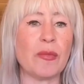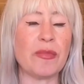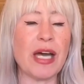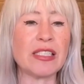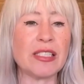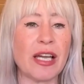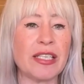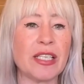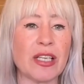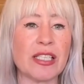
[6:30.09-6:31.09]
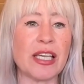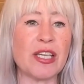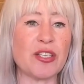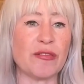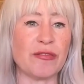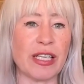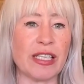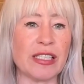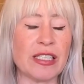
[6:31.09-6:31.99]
That's the idealization phase.